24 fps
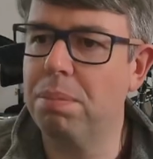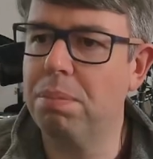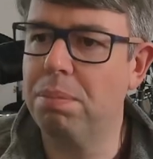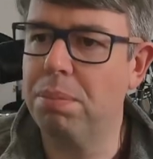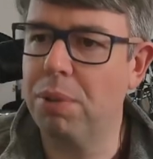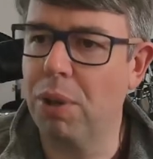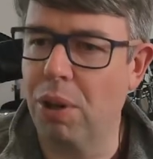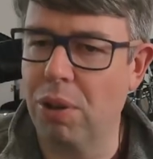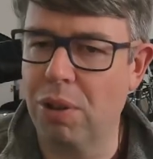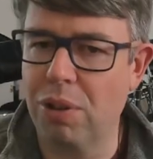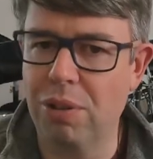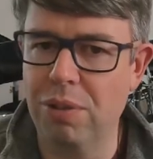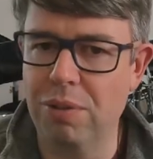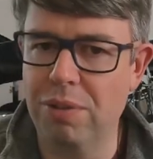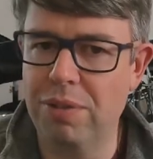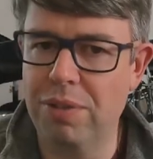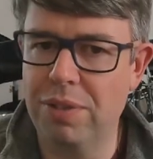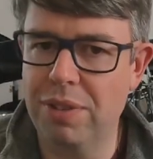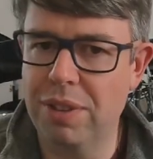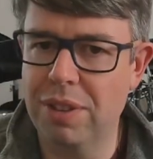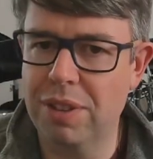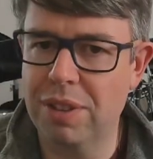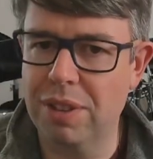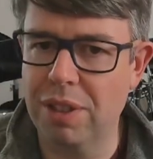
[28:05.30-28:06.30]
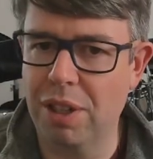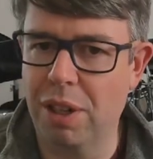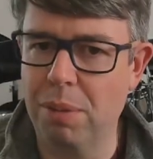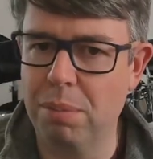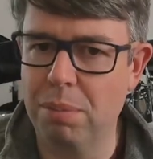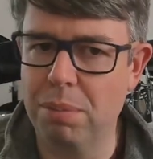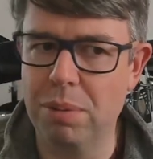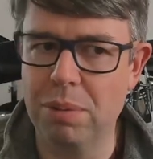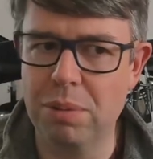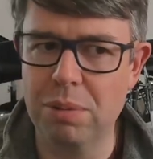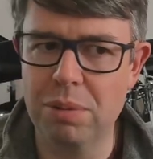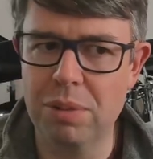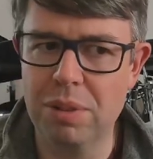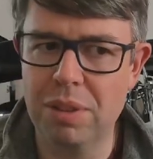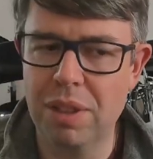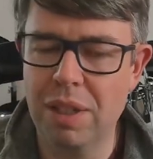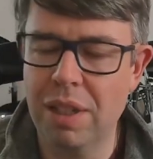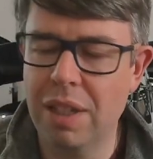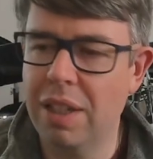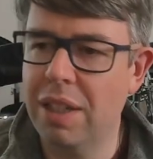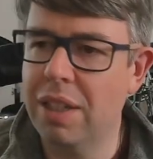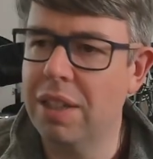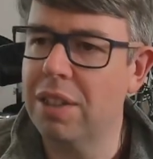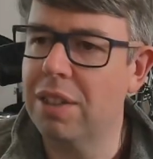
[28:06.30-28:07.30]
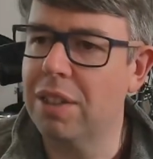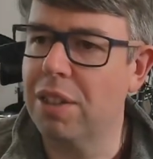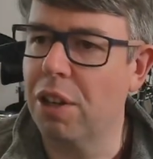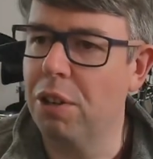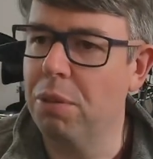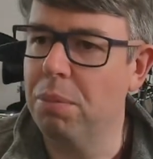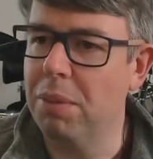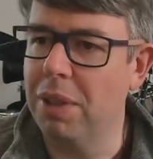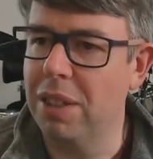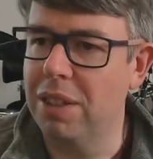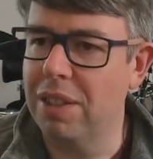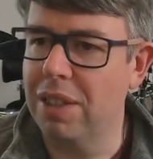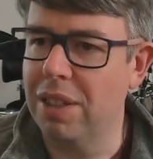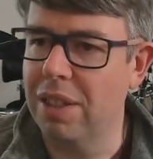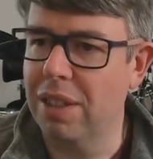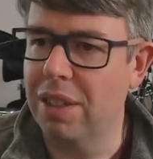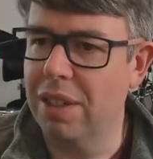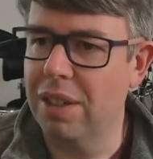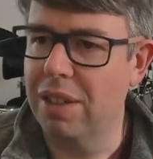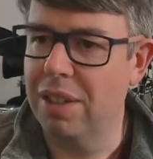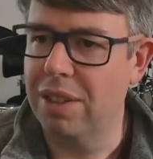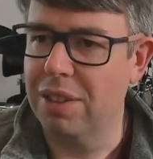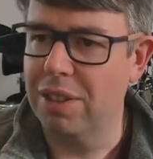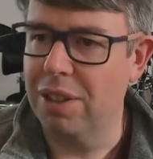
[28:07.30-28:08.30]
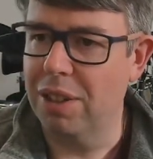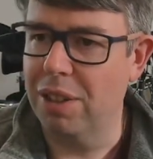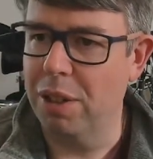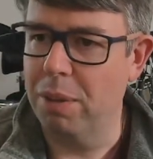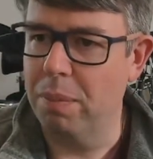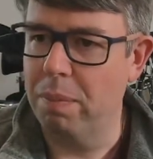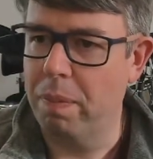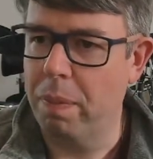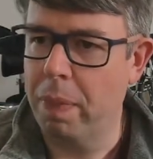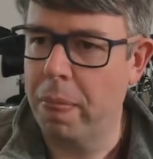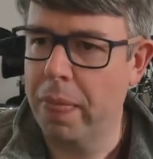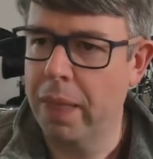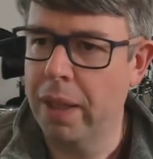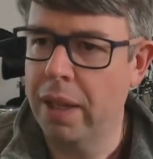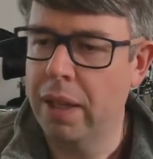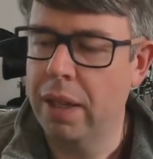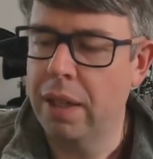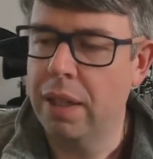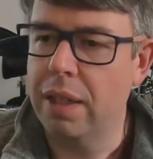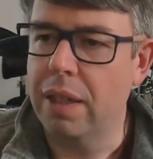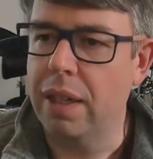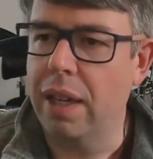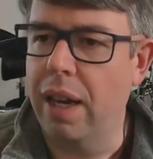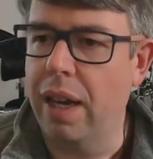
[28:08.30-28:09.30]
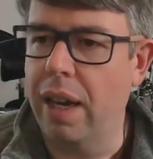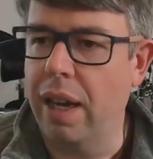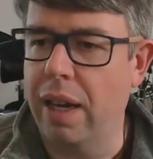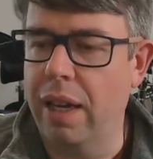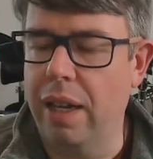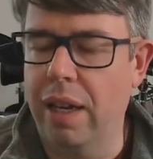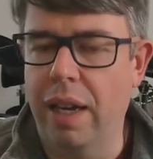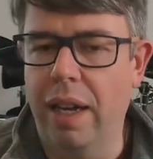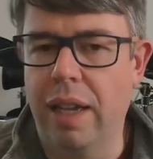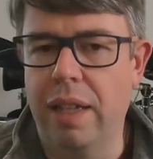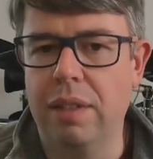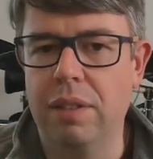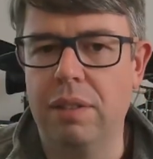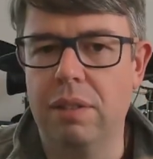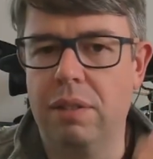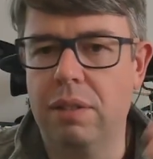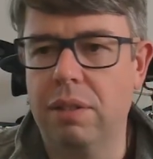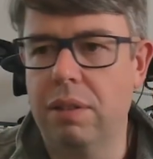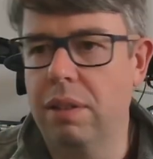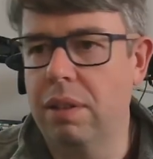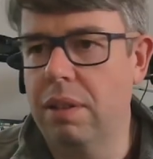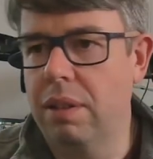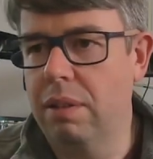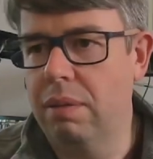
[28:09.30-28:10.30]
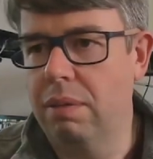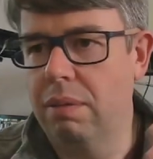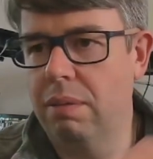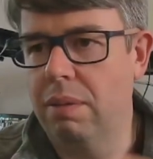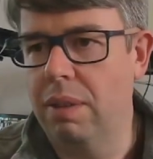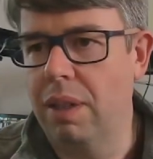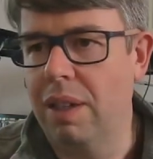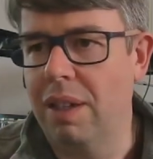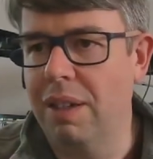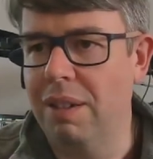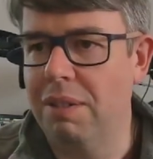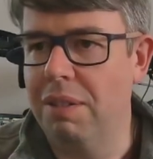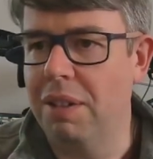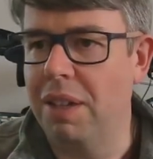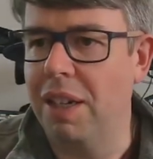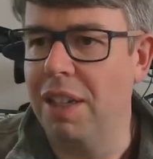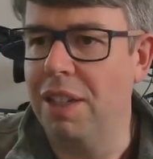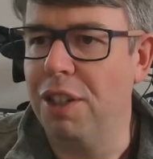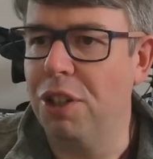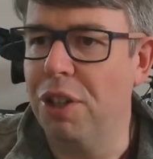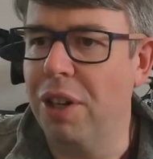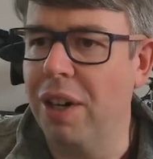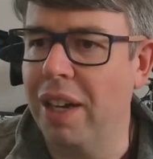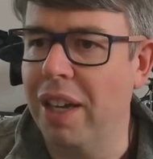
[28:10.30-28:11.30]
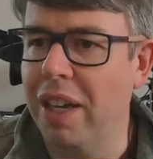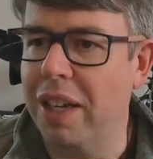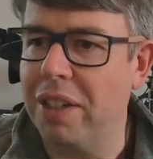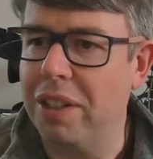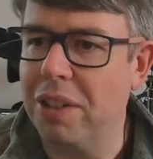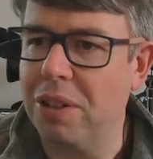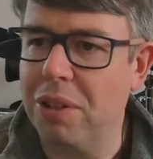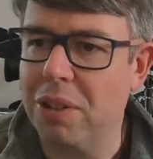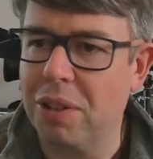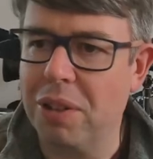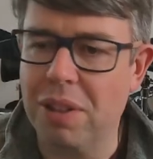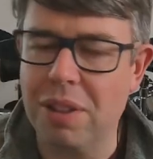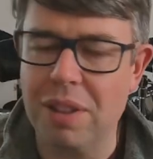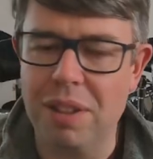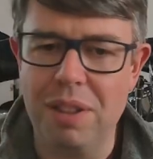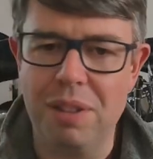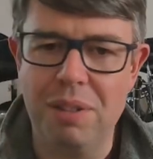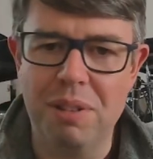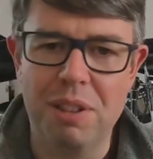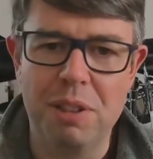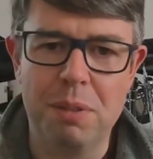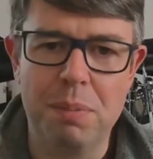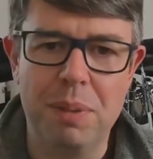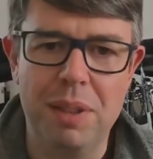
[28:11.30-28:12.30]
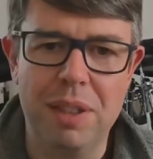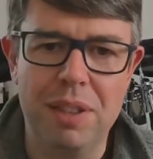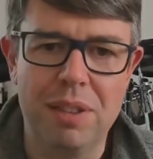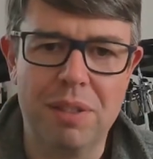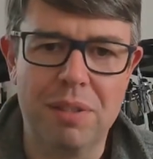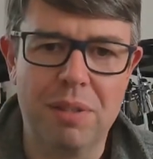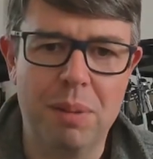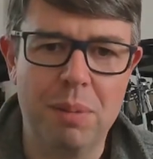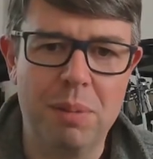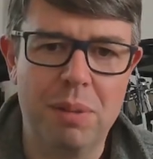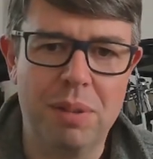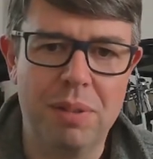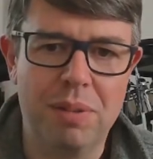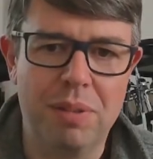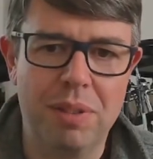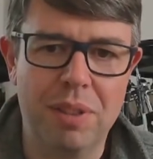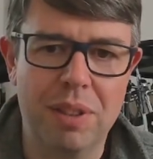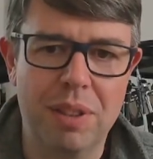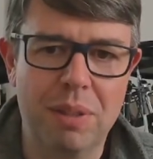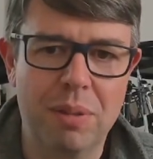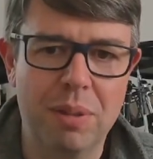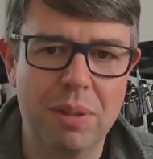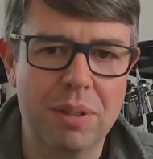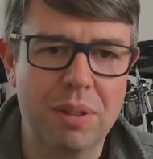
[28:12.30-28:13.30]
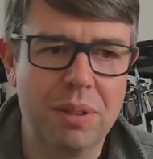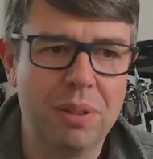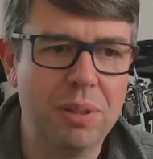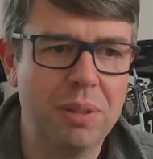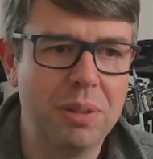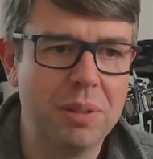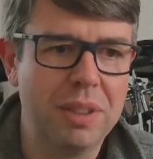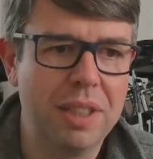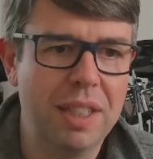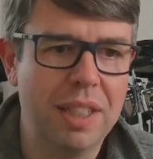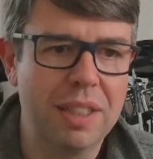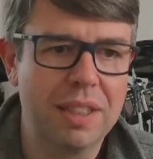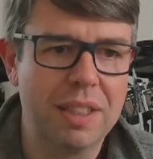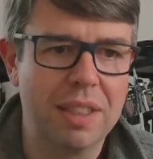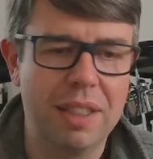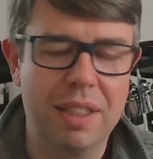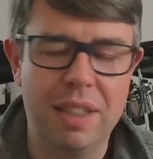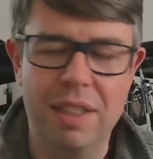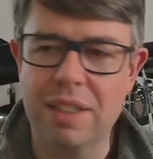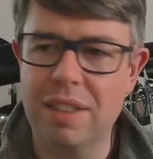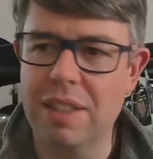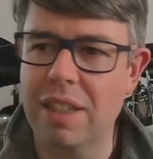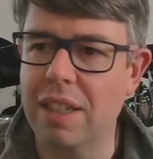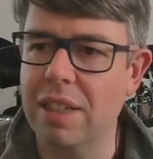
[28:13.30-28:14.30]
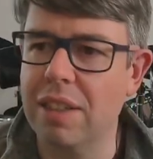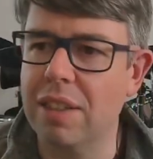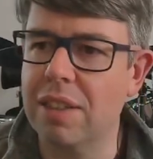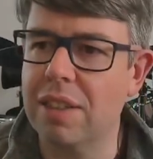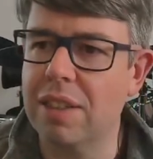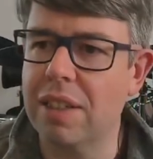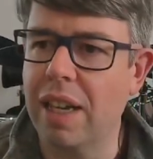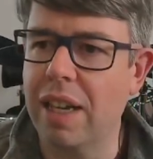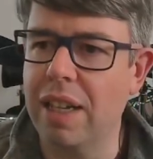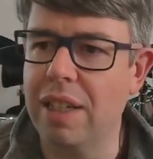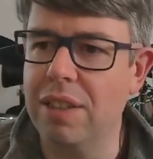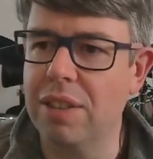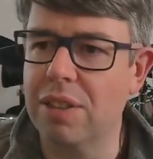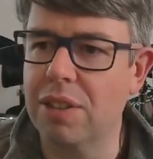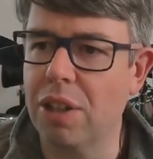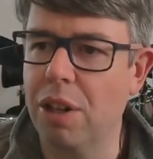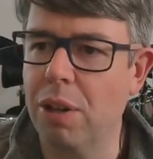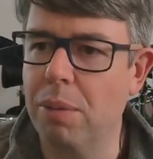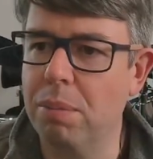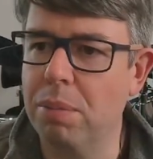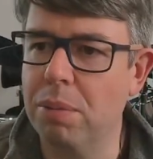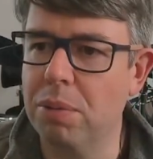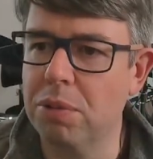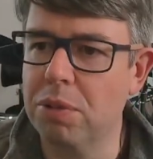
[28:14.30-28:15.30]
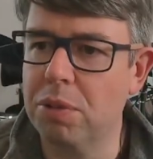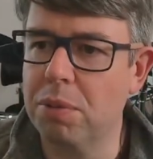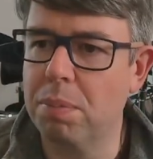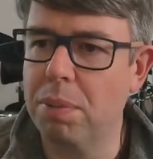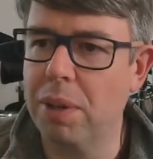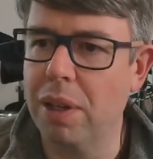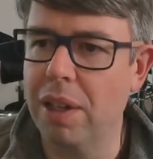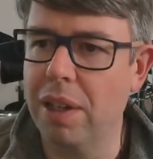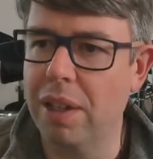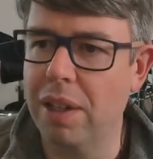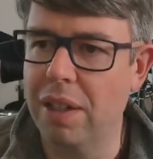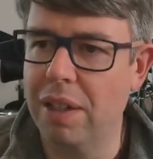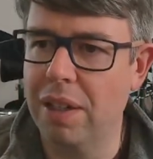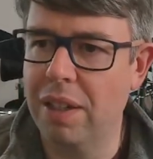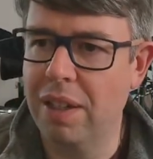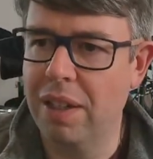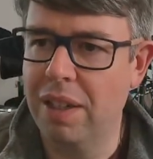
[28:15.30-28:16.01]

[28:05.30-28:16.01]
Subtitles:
block of samples to go missing at a time. And I had a look at the USB descriptors for the Quad Cortex, and it sends 8 samples per